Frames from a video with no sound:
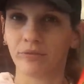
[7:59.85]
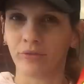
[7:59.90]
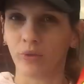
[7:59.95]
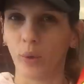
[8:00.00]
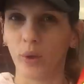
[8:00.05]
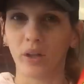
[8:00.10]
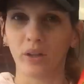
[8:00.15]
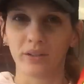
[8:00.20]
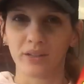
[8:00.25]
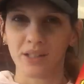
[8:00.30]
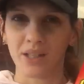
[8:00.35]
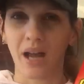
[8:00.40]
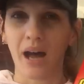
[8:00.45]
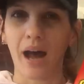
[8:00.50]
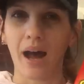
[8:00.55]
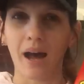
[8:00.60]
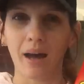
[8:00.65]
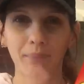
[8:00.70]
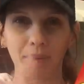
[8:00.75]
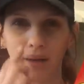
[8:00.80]
foil
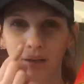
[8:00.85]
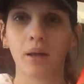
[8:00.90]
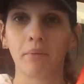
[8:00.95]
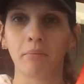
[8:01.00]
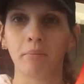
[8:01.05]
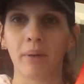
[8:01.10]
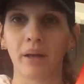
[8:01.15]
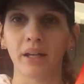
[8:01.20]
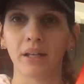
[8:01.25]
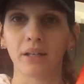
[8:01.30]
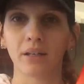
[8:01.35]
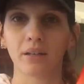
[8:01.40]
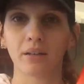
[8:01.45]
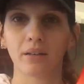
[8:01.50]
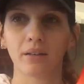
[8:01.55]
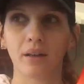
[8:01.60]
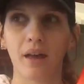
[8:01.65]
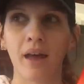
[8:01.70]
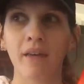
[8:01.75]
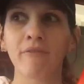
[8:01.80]
top, I don't, but
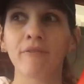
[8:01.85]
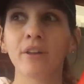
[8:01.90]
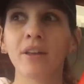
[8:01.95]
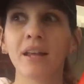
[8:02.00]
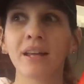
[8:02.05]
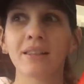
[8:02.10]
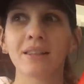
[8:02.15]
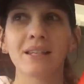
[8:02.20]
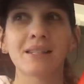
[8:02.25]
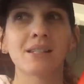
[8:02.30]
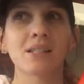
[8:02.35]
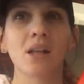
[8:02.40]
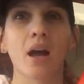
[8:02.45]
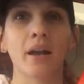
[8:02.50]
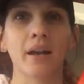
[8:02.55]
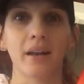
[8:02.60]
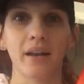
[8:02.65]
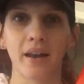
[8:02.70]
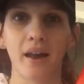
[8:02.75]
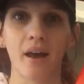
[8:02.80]
I feel like it's
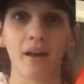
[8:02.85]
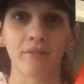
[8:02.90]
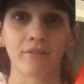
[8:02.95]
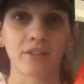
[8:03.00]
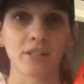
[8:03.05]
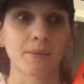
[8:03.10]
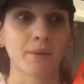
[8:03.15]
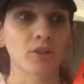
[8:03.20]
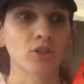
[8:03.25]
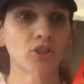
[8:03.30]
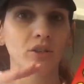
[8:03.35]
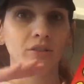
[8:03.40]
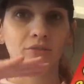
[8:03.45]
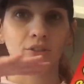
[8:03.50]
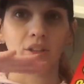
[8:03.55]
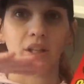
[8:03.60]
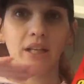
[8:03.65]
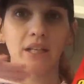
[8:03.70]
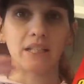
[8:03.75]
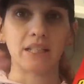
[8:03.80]
not enough, especially
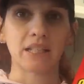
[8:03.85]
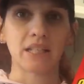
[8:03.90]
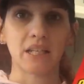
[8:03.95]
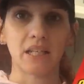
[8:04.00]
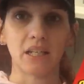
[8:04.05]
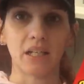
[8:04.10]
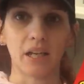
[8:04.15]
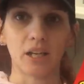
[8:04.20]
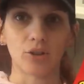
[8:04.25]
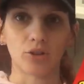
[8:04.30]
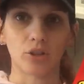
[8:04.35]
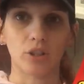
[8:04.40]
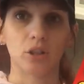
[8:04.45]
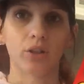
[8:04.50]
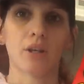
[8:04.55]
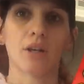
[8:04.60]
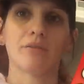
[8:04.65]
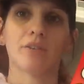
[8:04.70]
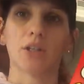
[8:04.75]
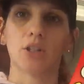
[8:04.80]
for like a teenager. You know,
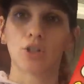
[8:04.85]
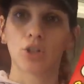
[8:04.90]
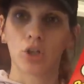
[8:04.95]
you have an